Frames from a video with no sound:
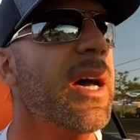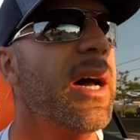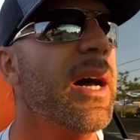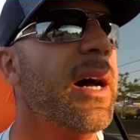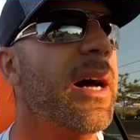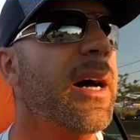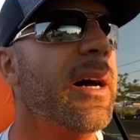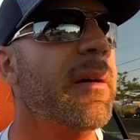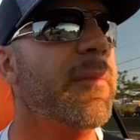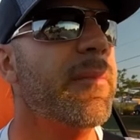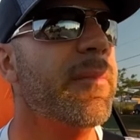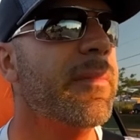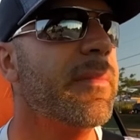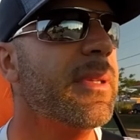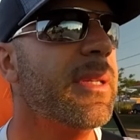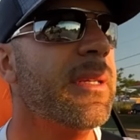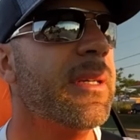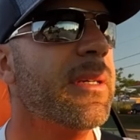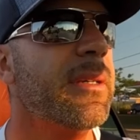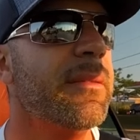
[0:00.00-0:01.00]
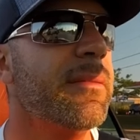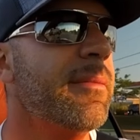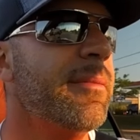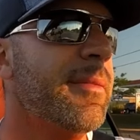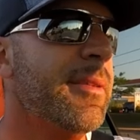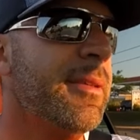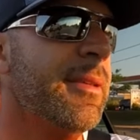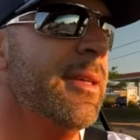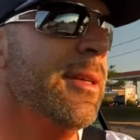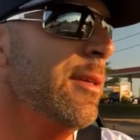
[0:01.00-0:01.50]
Um, uh,
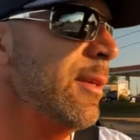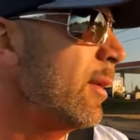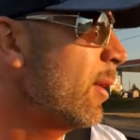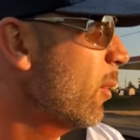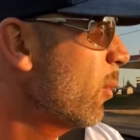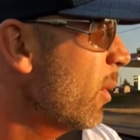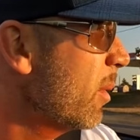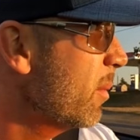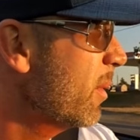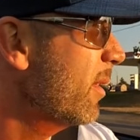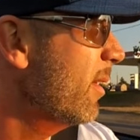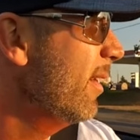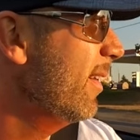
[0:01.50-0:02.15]
you know, women.